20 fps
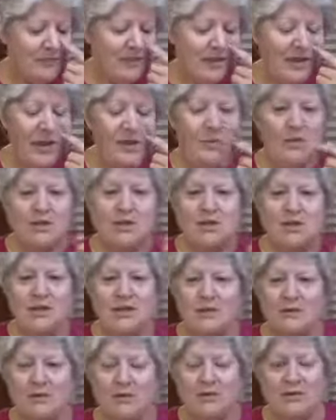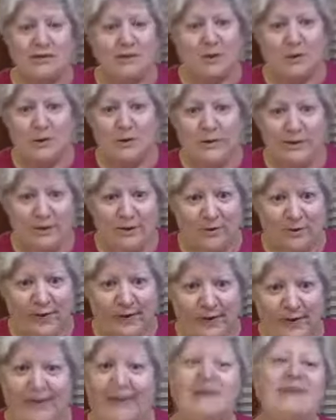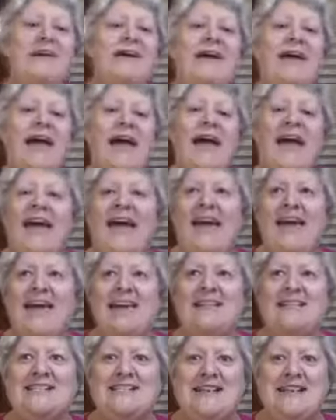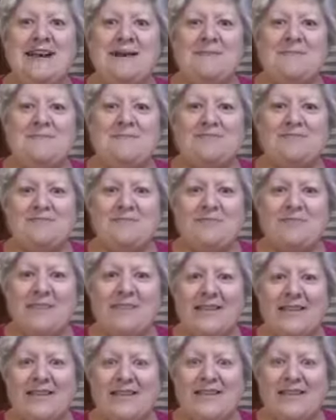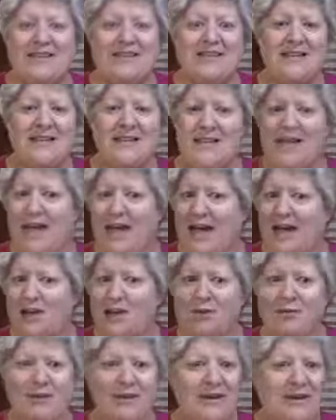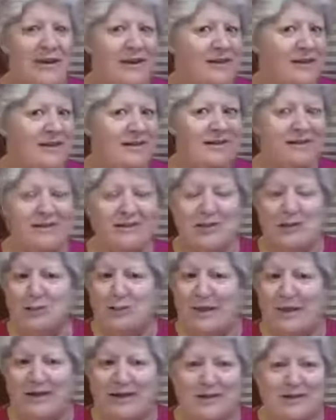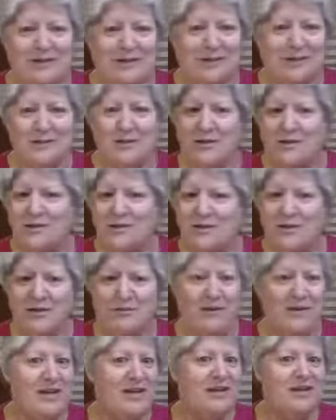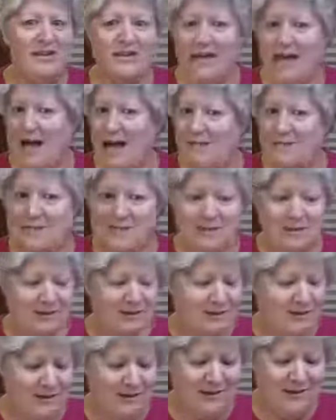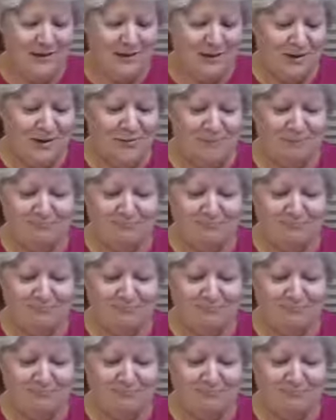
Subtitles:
which in the movie is called Little Nelly. And they said, can you be in Japan in 6 weeks for filming? He said, absolutely. So